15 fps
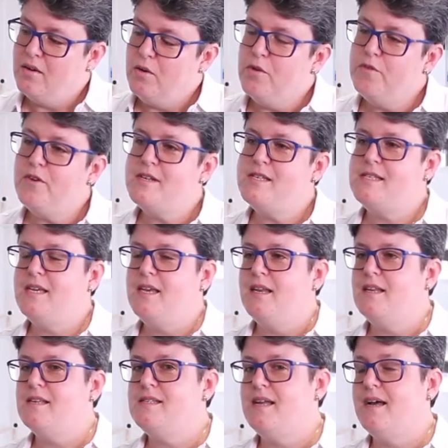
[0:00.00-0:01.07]
overseen
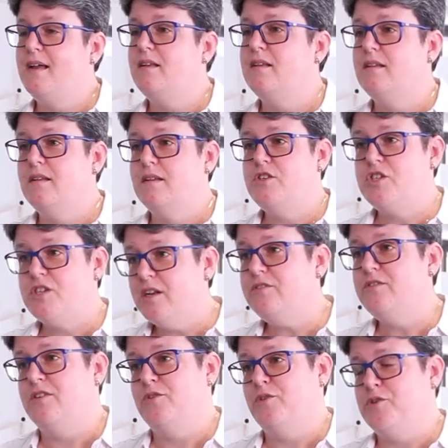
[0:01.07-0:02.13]
is that
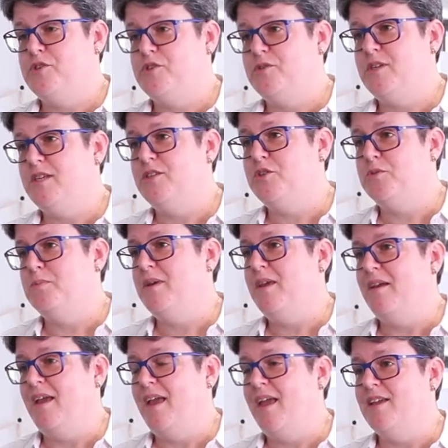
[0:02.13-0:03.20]
children also need to be
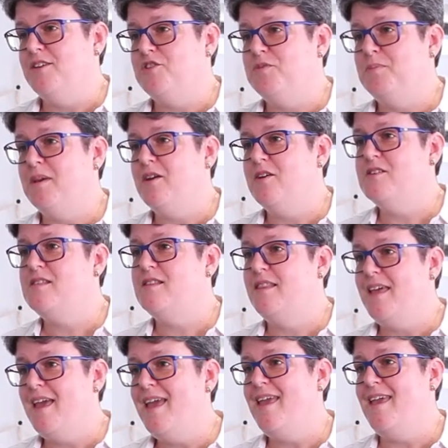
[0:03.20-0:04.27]
engaged because
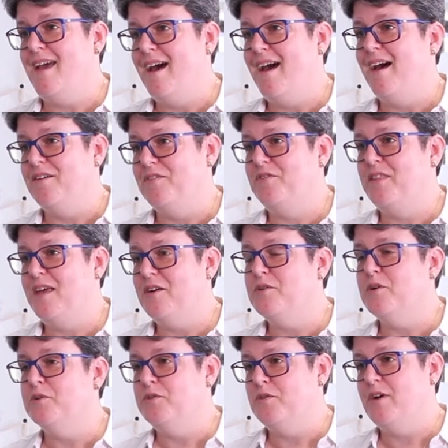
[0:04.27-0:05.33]
they have their
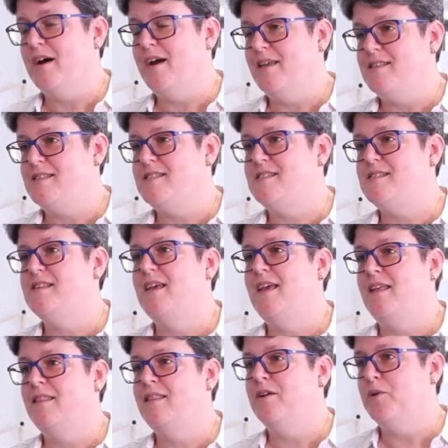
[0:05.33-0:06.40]
own rights
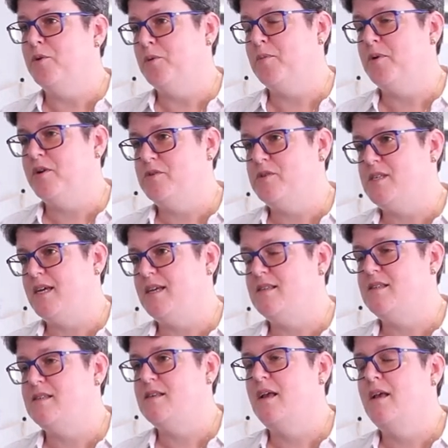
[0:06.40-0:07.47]
in the whole
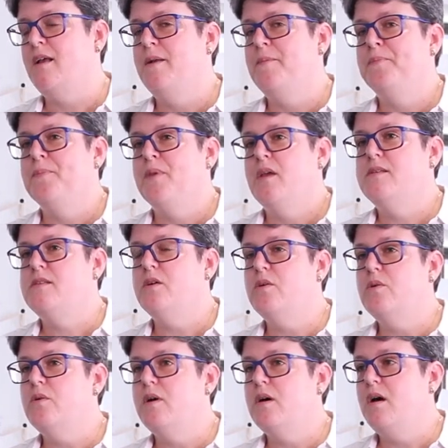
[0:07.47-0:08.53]
process.
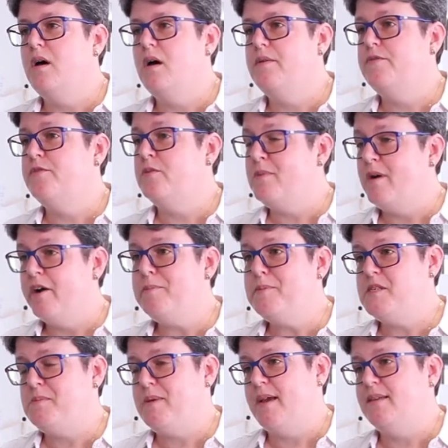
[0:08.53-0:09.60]
So from our
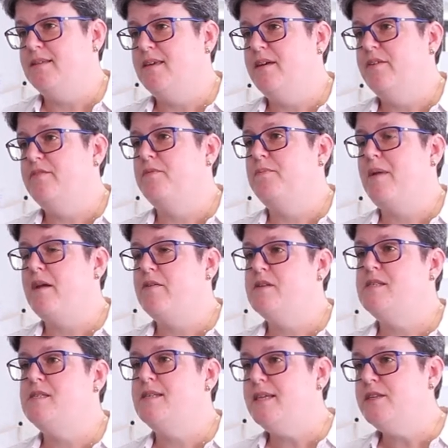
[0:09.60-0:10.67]
perspective,
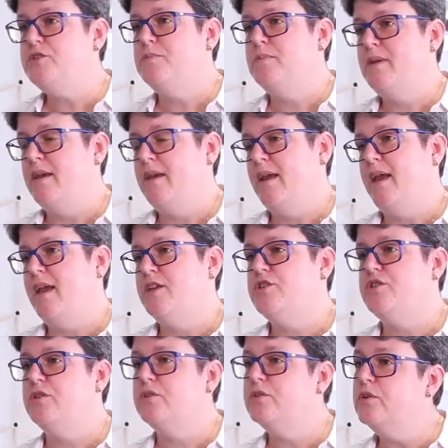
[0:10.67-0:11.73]
parents need to be
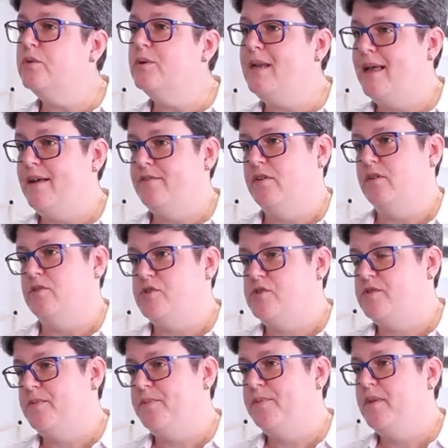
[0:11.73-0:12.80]
engaged on all
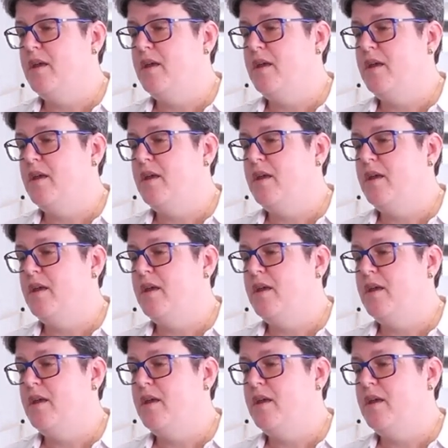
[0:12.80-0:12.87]
levels.